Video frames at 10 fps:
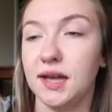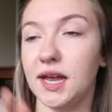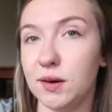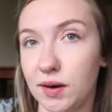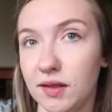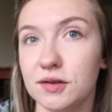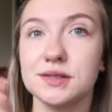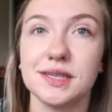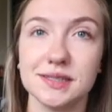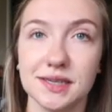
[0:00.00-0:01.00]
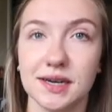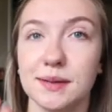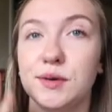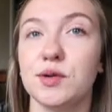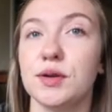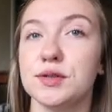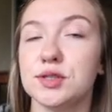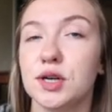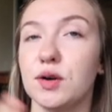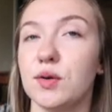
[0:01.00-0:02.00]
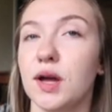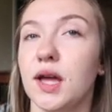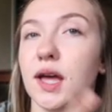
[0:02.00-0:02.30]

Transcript: And one of those is the honeymoon. So